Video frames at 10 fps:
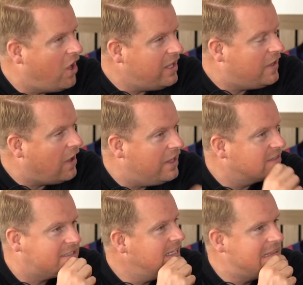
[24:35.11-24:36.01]
I
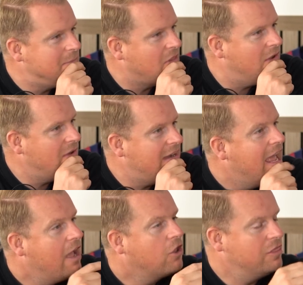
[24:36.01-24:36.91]
can't see them doing
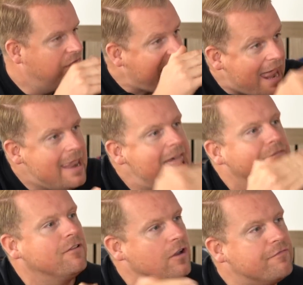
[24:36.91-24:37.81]
that
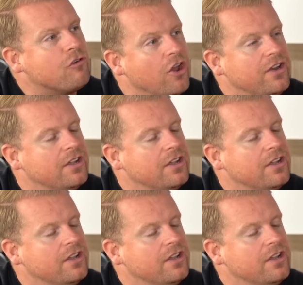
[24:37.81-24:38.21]
level of run.